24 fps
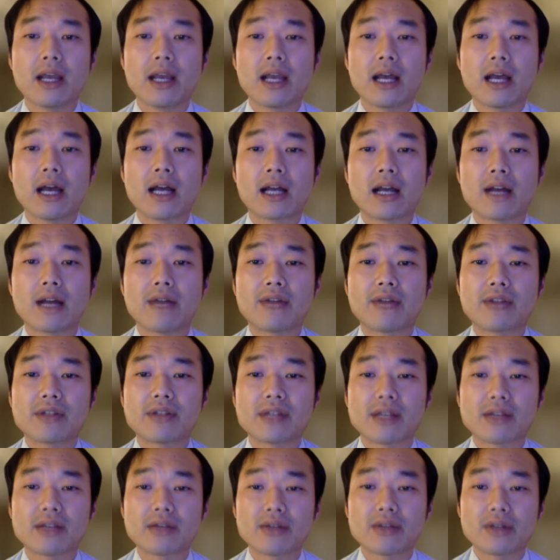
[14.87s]
covers
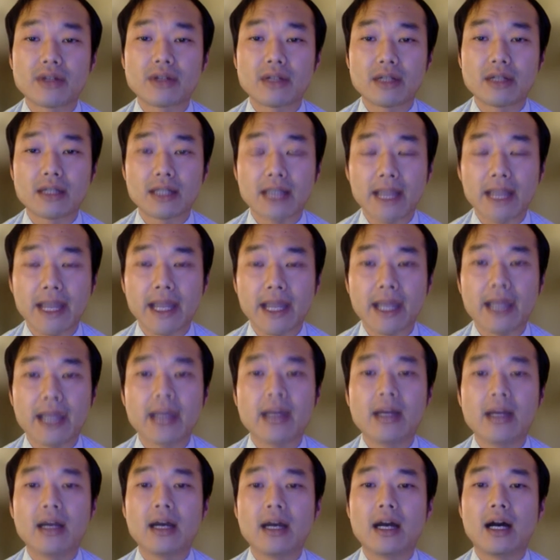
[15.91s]
central LA,
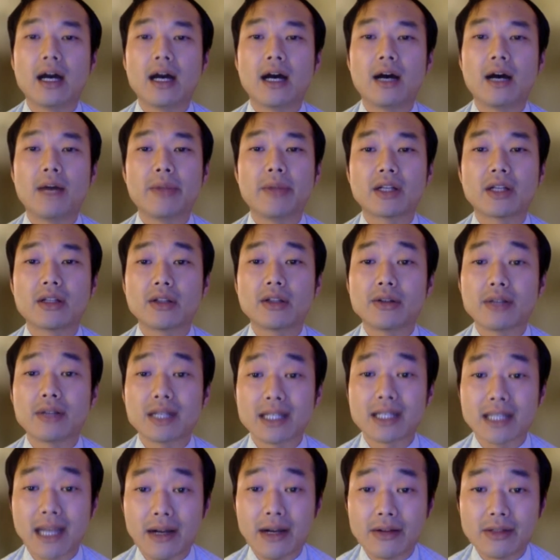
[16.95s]
including
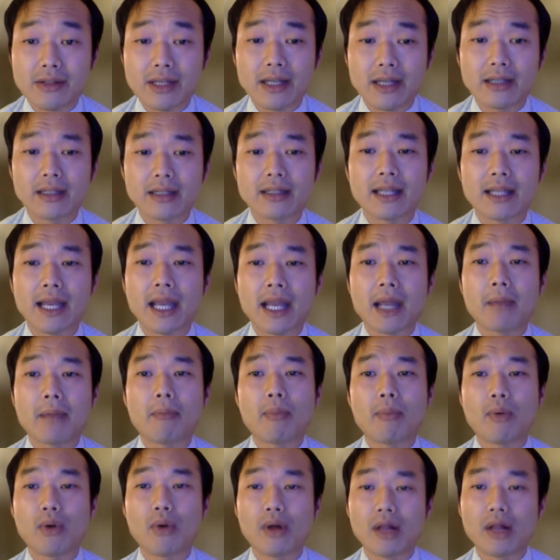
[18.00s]
downtown LA,
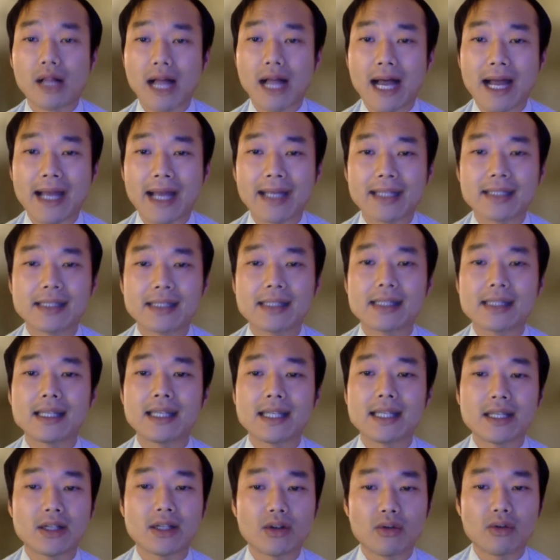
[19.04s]
Boyle Heights,
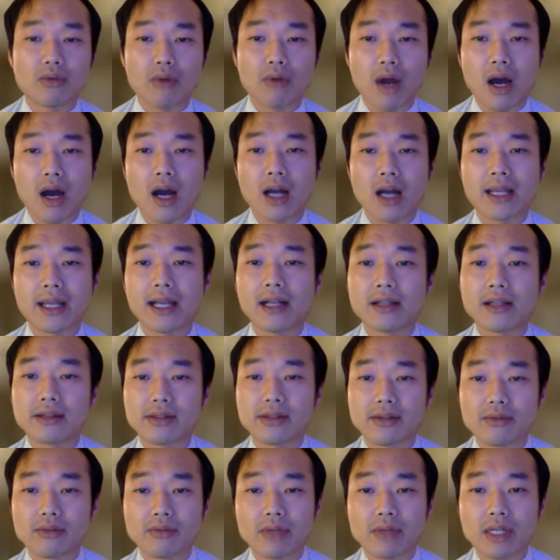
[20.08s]
Eagle Rock, El
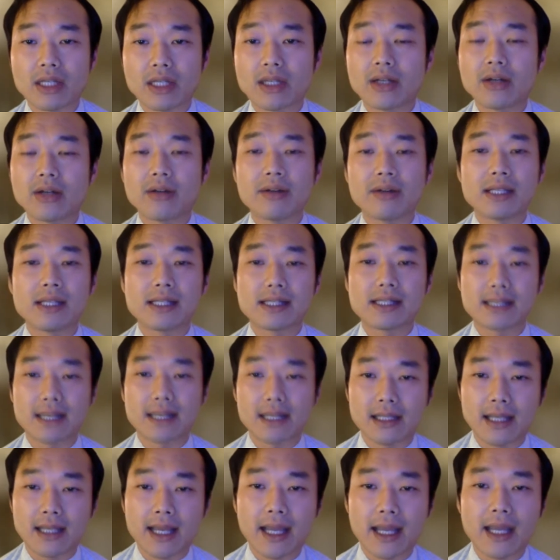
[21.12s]
Sereno, East
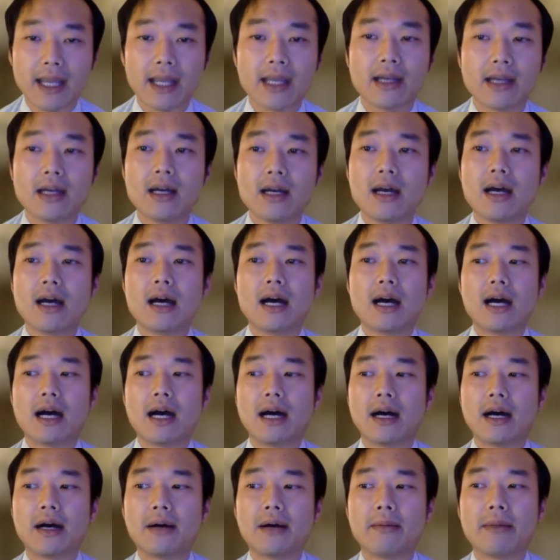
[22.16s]
LA,
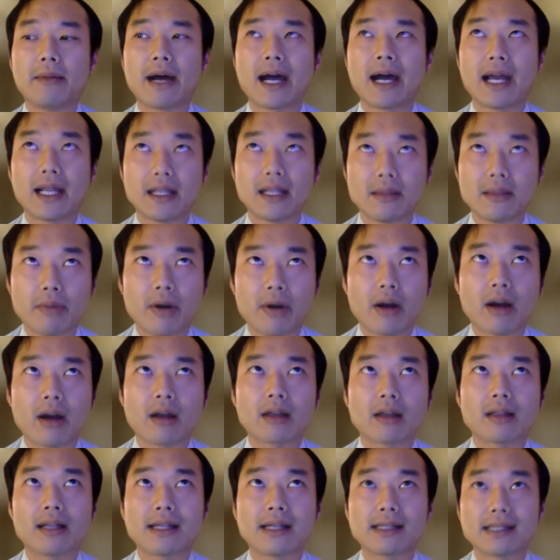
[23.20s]
Highland Park,
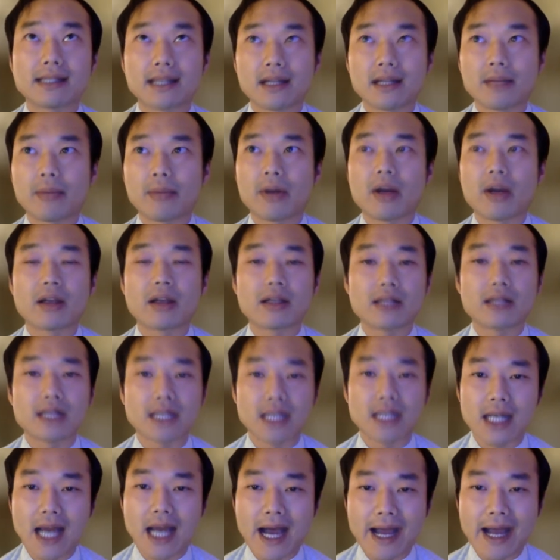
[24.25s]
LaSalle Park,
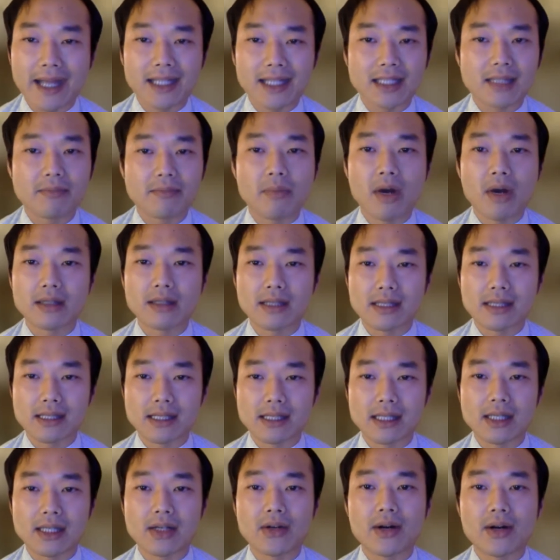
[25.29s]
Lincoln Heights,
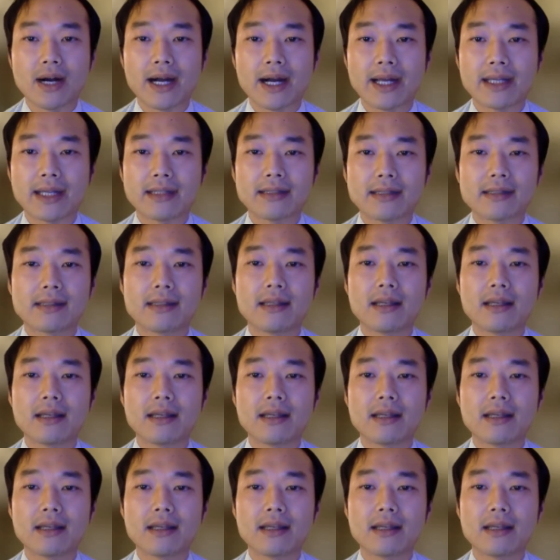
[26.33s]
Montecito Heights,